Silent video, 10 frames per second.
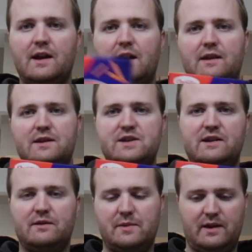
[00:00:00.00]
And the
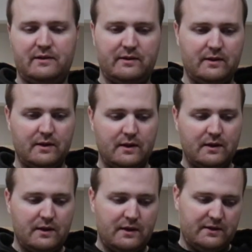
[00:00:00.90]
cheese bits.
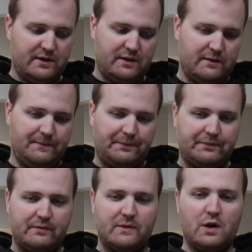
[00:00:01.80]
So,
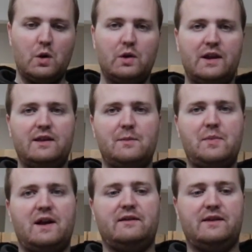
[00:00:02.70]
only the
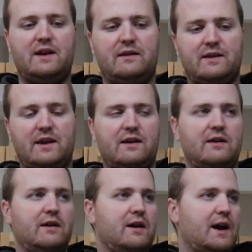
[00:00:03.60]
best things, like,
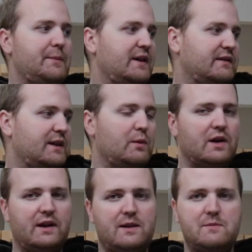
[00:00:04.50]
I basically
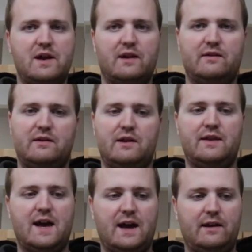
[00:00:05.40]
wanted the mix
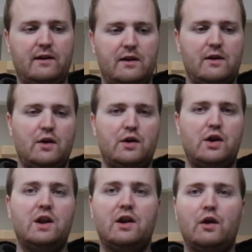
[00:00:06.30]
that
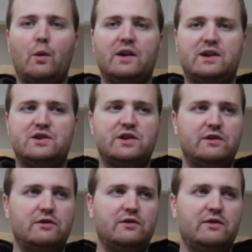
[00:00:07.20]
you didn't know what to
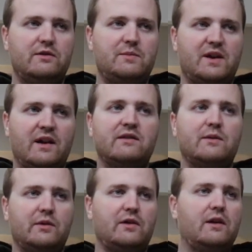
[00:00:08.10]
choose because
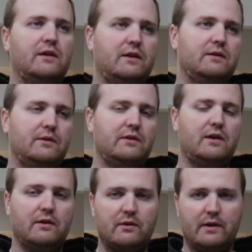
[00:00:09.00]
it was all
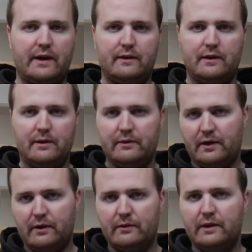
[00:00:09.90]
great. Like, it was
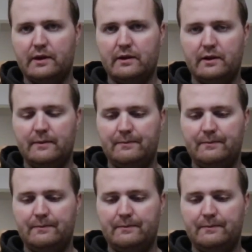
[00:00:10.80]
all really good.